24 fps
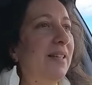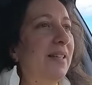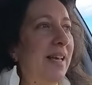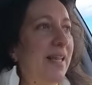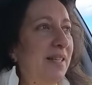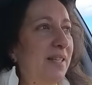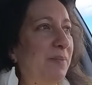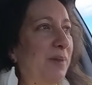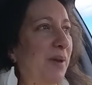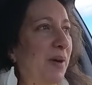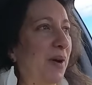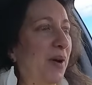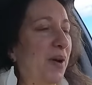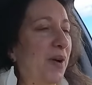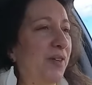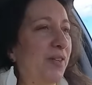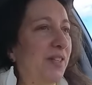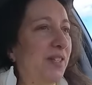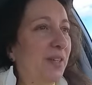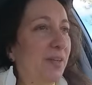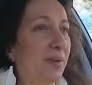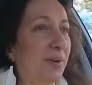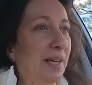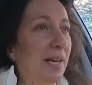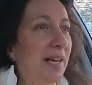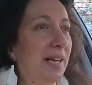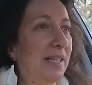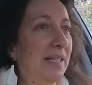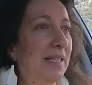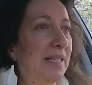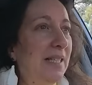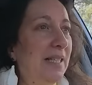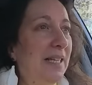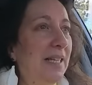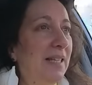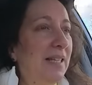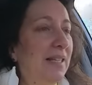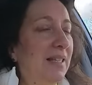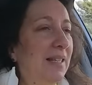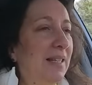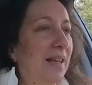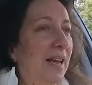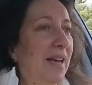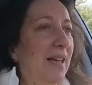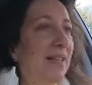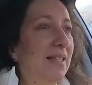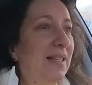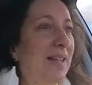Yes, because the reality is
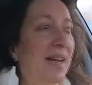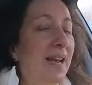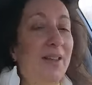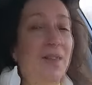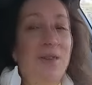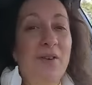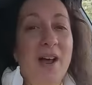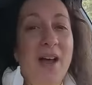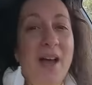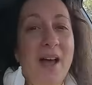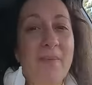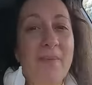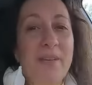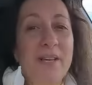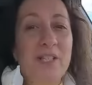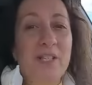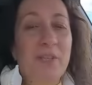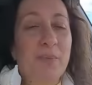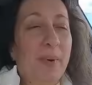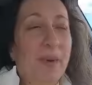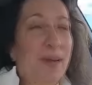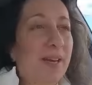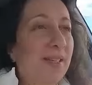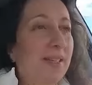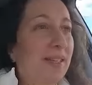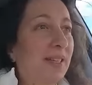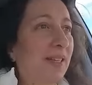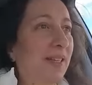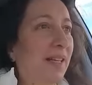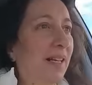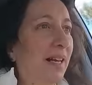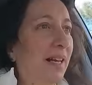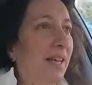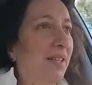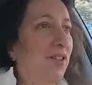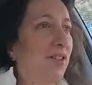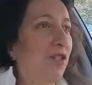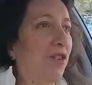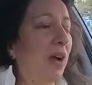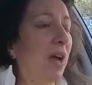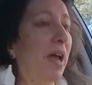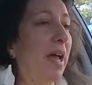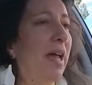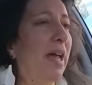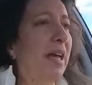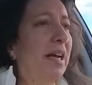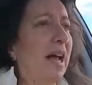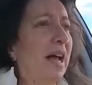that I don't have much space in
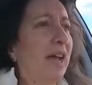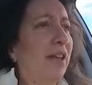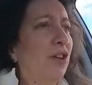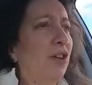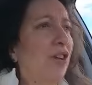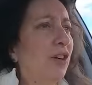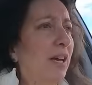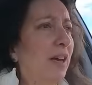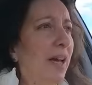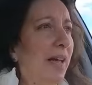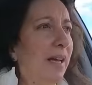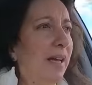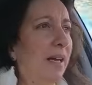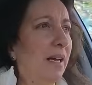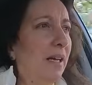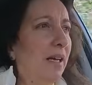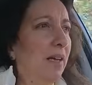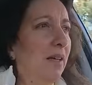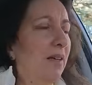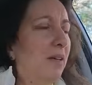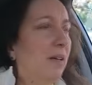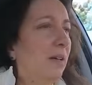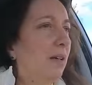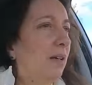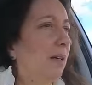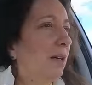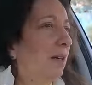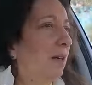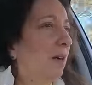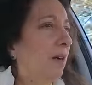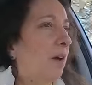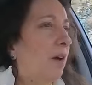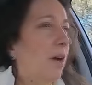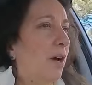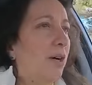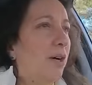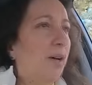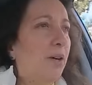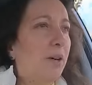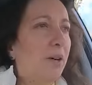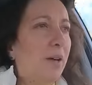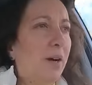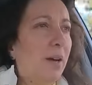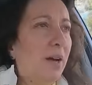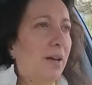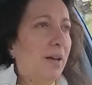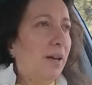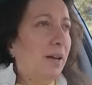Elantra, and I don't like clutter,
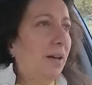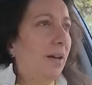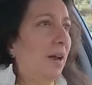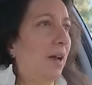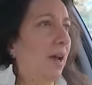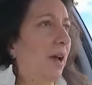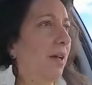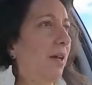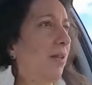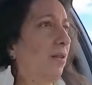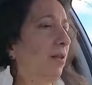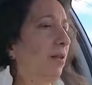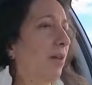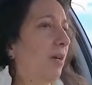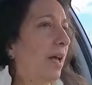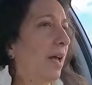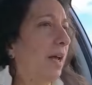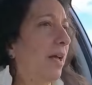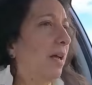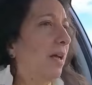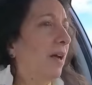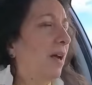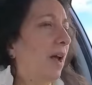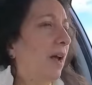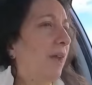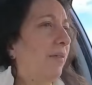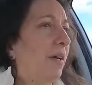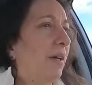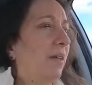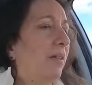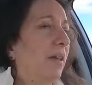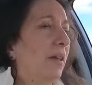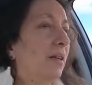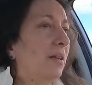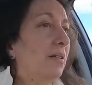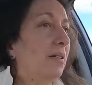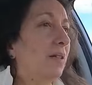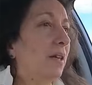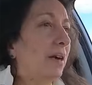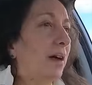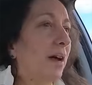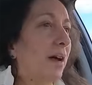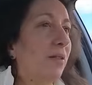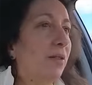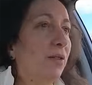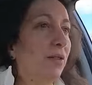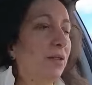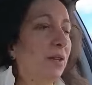and I don't like having things that
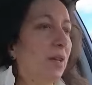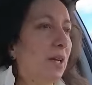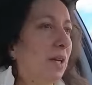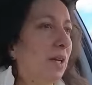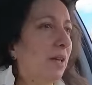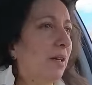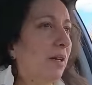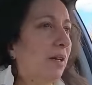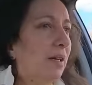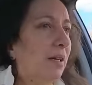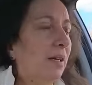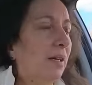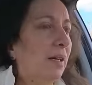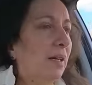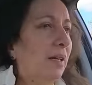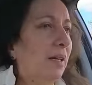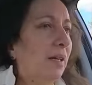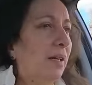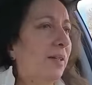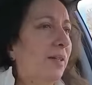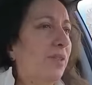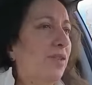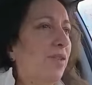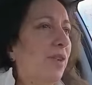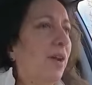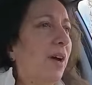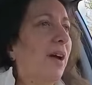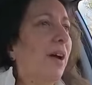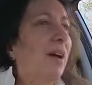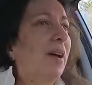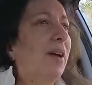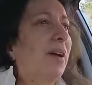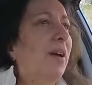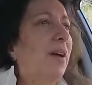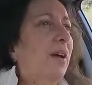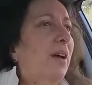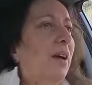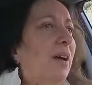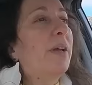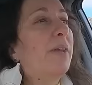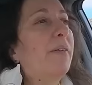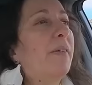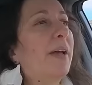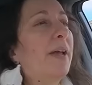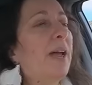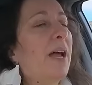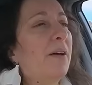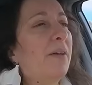I don't need in Elantra. But
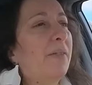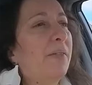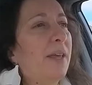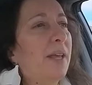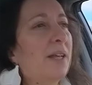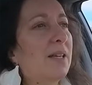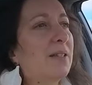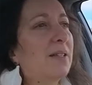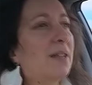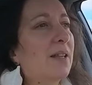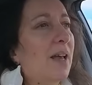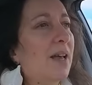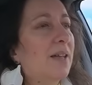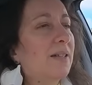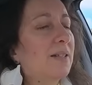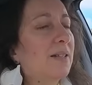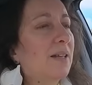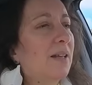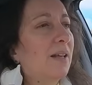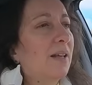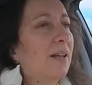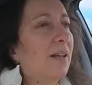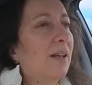if I have things that